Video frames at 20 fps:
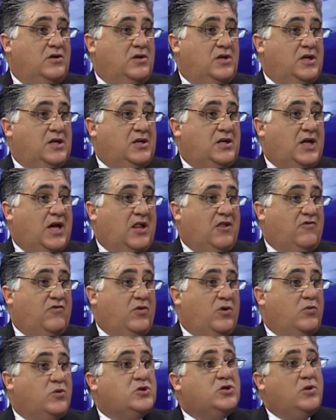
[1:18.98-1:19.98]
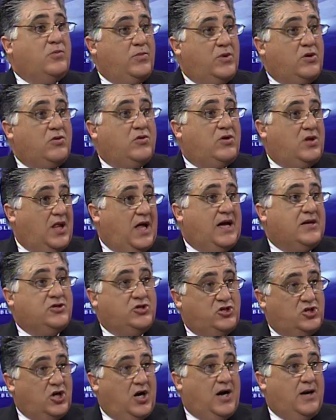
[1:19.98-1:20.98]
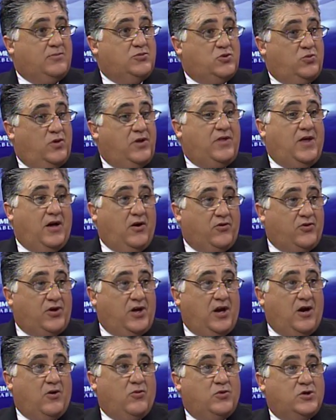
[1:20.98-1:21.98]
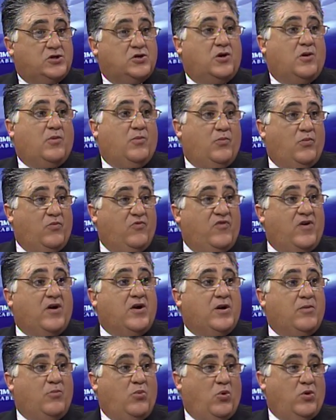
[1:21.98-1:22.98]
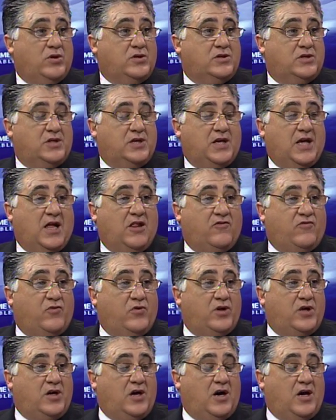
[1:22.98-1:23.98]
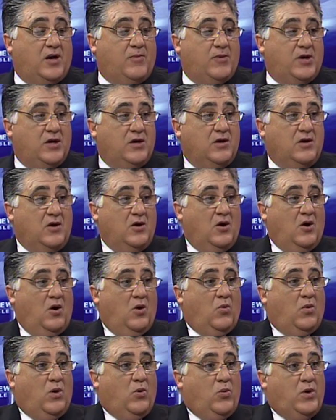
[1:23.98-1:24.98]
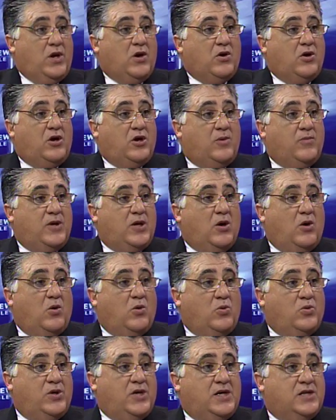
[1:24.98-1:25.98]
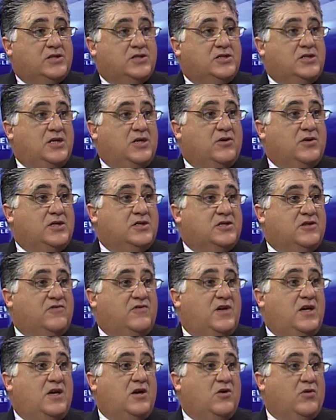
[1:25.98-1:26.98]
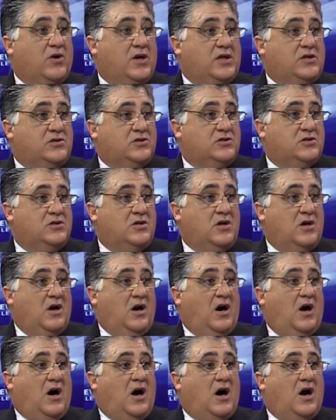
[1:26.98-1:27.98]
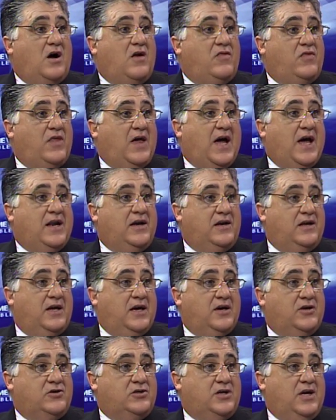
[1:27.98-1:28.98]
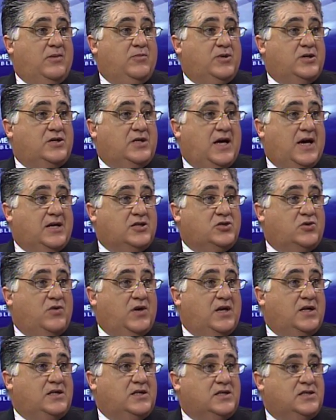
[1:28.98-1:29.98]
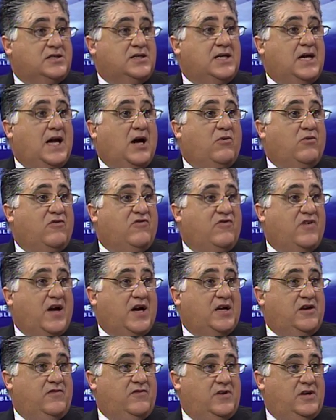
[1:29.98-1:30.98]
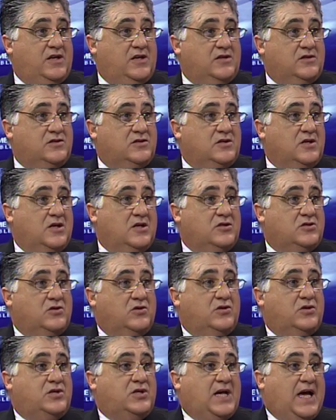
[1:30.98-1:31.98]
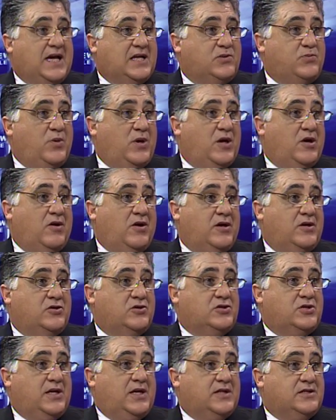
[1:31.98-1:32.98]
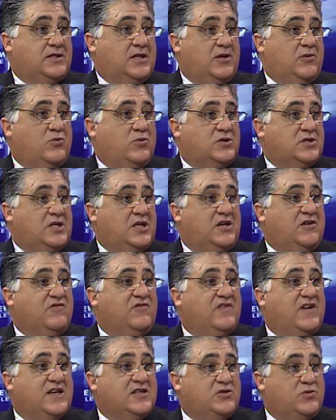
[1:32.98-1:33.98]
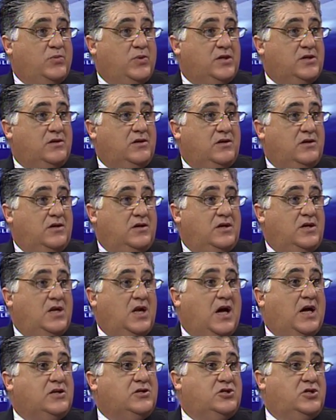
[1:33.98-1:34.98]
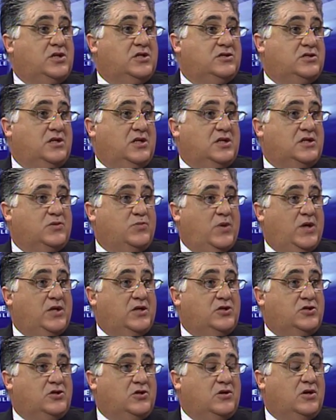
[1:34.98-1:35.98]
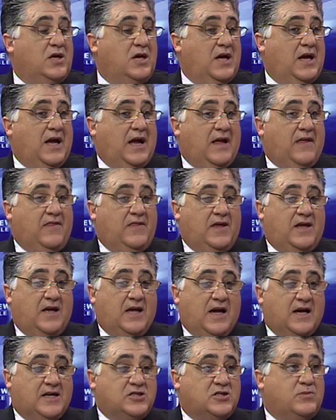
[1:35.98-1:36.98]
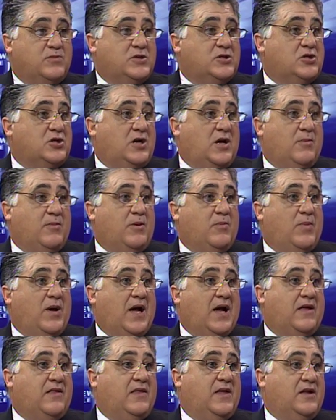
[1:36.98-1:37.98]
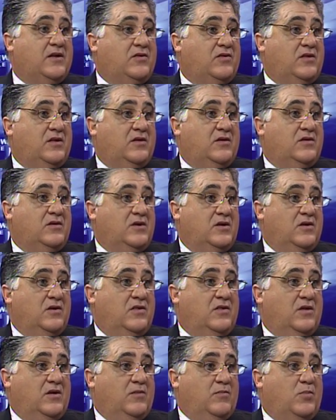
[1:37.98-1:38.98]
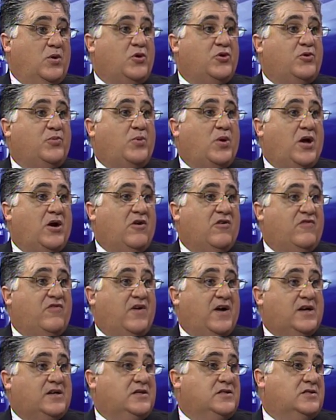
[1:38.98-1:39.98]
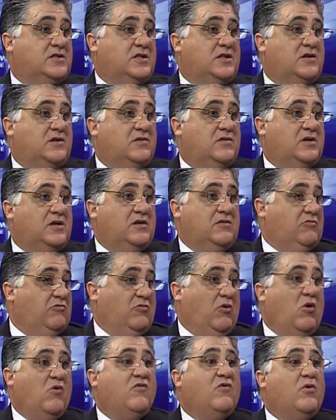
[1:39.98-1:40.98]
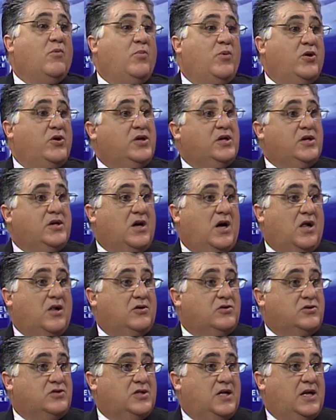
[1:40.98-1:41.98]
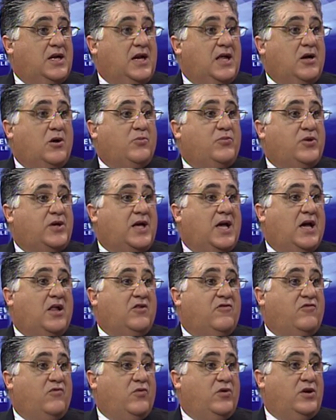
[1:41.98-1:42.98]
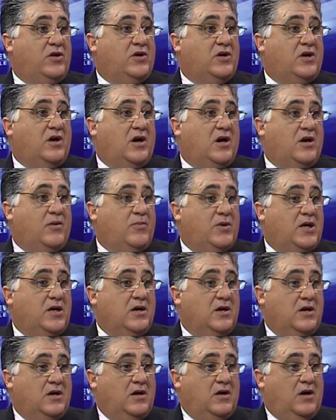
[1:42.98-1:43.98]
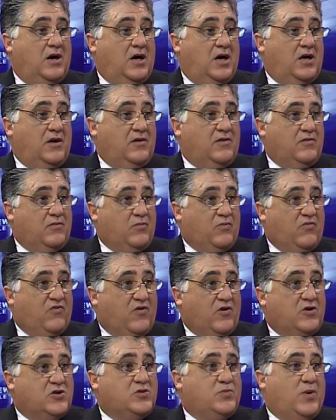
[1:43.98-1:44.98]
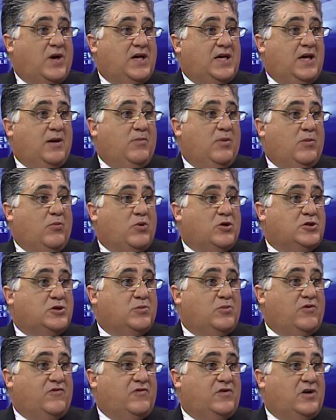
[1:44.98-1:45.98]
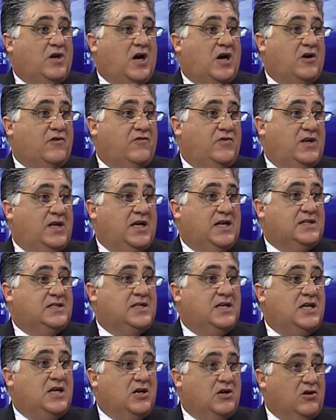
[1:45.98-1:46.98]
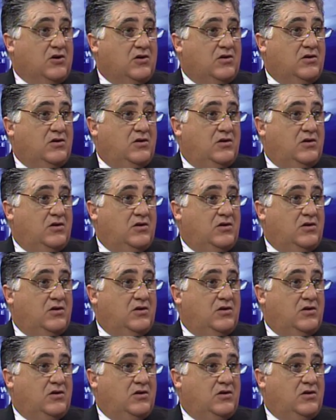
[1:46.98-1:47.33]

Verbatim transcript: in California, which are middle class jobs with health care, which are very important to the California economy. Well, we are going to be holding a series of hearings on that entertainment tax credit to see how effective it is. So the taxpayer understands that it was an investment, not just an expenditure. And the estimates are coming back that the the multiplier effect is in the it, eh, over a billion dollars. That it helped the California economy uh, first by keeping principal photography days here